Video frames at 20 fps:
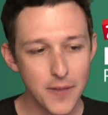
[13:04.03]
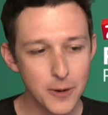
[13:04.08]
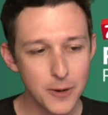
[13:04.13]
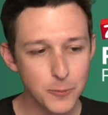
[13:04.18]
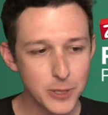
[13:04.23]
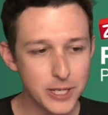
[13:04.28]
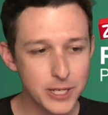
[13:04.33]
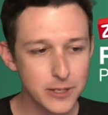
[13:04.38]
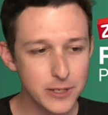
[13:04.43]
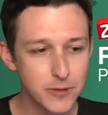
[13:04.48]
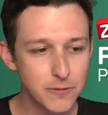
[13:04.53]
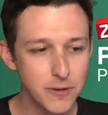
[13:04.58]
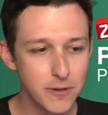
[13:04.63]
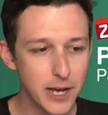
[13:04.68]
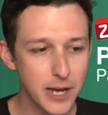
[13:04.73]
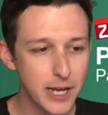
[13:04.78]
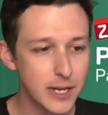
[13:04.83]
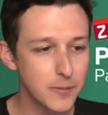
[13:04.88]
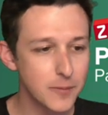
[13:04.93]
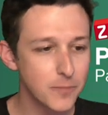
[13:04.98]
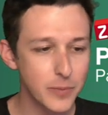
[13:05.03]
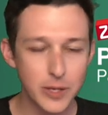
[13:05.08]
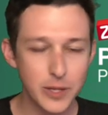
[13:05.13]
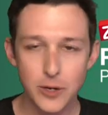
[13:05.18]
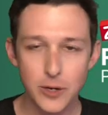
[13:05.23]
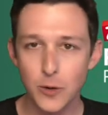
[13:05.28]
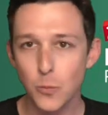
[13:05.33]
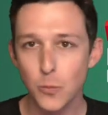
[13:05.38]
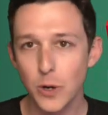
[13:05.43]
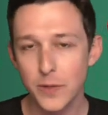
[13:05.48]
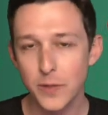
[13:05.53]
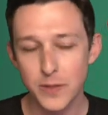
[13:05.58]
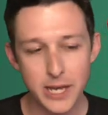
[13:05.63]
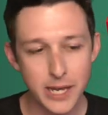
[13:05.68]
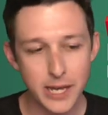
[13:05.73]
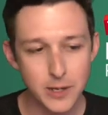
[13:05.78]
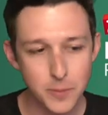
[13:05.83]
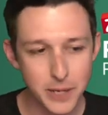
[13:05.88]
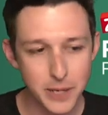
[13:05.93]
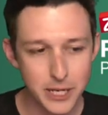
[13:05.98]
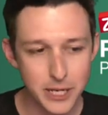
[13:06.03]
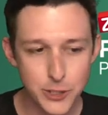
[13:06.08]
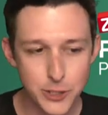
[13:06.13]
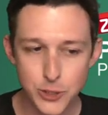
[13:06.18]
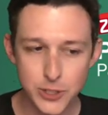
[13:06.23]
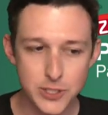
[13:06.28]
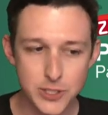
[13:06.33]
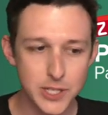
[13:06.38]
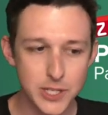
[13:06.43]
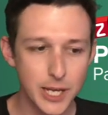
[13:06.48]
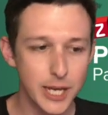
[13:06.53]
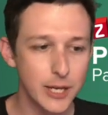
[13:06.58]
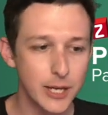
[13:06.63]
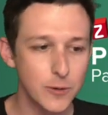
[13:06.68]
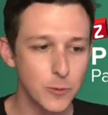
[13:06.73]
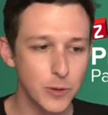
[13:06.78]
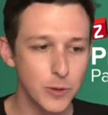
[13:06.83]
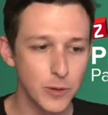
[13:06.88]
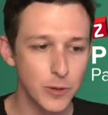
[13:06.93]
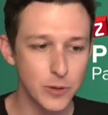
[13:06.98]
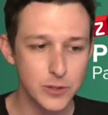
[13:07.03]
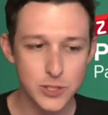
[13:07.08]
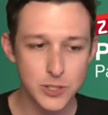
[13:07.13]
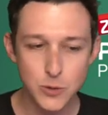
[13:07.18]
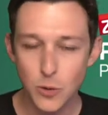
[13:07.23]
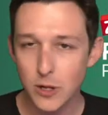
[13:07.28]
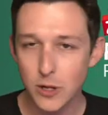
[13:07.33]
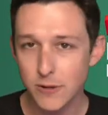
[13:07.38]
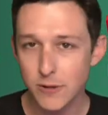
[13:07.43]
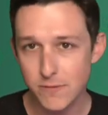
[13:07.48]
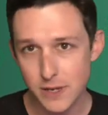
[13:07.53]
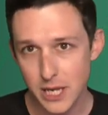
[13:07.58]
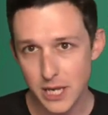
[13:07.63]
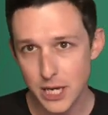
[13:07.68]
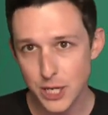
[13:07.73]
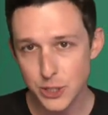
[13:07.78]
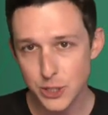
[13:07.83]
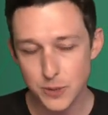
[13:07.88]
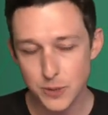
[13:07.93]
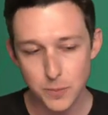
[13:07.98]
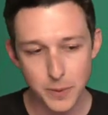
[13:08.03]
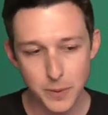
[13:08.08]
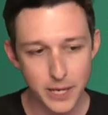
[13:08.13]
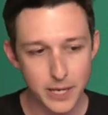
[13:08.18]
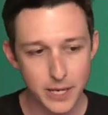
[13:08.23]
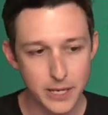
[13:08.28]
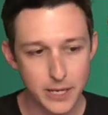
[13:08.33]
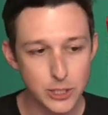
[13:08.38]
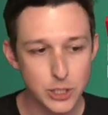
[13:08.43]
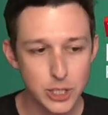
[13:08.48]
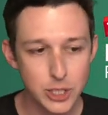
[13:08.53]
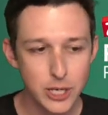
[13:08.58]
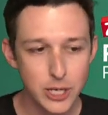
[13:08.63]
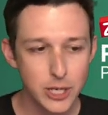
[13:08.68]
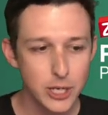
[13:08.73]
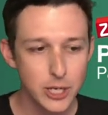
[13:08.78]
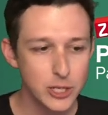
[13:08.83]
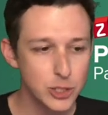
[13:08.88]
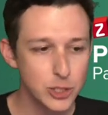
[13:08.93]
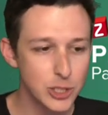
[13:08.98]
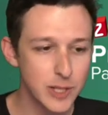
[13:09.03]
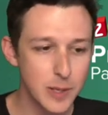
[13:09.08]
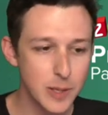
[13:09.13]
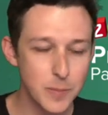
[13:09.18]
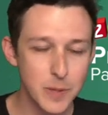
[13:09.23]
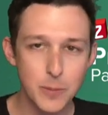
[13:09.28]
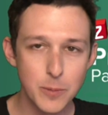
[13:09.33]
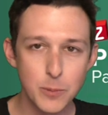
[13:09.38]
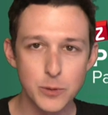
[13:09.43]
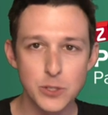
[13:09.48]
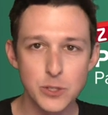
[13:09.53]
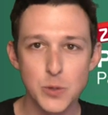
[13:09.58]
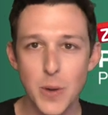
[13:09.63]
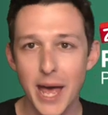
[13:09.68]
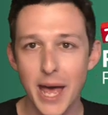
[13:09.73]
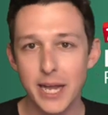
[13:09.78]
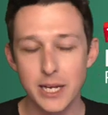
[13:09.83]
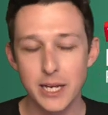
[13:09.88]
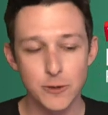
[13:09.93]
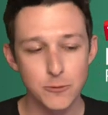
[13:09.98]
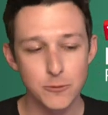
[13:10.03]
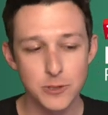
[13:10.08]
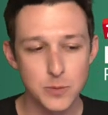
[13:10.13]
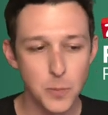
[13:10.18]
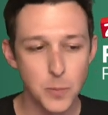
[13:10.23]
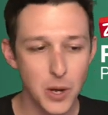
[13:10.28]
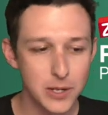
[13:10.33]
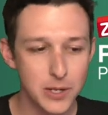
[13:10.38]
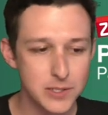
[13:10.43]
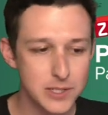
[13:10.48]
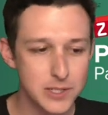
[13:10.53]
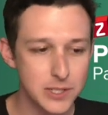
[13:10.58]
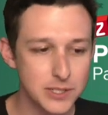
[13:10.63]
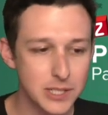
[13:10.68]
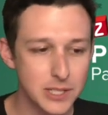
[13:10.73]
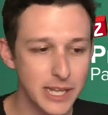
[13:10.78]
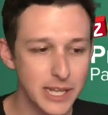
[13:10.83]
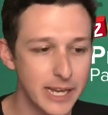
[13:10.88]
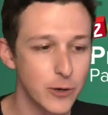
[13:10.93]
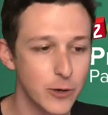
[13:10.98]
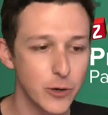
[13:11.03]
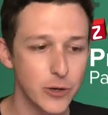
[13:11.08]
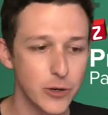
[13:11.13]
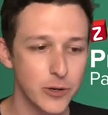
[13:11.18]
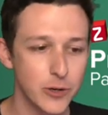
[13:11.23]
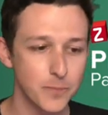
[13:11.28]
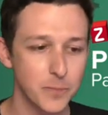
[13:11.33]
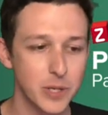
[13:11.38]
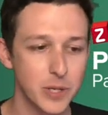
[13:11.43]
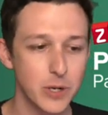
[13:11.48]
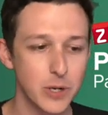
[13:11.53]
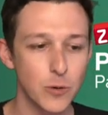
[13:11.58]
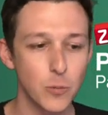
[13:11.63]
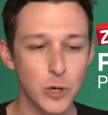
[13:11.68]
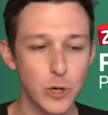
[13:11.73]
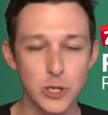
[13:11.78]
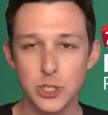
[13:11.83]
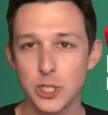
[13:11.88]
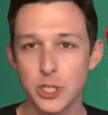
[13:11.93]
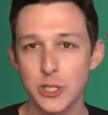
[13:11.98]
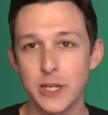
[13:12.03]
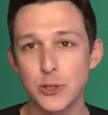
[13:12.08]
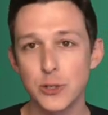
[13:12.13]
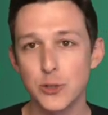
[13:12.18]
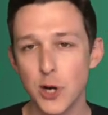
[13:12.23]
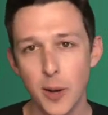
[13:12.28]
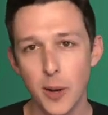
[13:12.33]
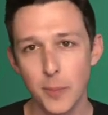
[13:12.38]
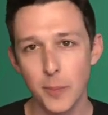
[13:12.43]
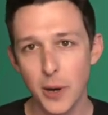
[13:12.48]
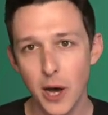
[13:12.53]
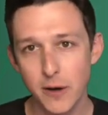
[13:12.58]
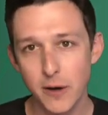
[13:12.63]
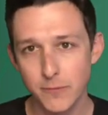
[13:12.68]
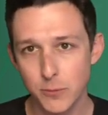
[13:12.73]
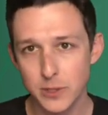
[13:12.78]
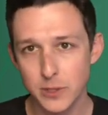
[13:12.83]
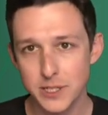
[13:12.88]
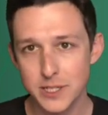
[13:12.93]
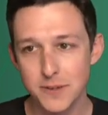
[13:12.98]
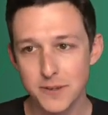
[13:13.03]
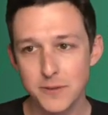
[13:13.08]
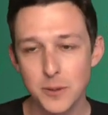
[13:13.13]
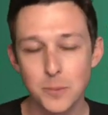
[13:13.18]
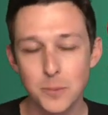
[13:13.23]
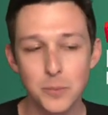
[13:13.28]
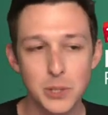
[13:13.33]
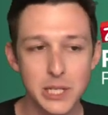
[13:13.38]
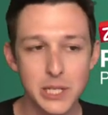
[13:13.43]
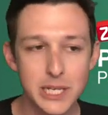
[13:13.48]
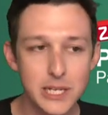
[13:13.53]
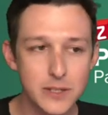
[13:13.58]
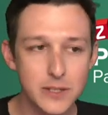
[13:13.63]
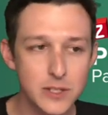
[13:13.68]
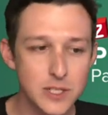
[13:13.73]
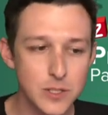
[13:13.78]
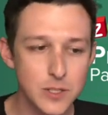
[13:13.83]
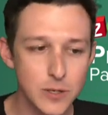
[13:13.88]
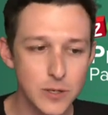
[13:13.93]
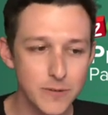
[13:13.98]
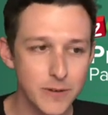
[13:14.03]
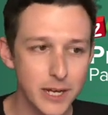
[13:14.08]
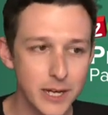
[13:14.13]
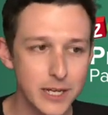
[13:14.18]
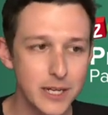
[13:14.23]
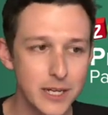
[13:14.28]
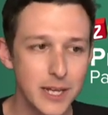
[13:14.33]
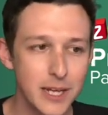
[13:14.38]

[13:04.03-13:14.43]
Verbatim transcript: we can define, you know, what the end page looks like, what the disqualification page, should they be able to edit responses later? You know, where should they drop off once they've completed the survey?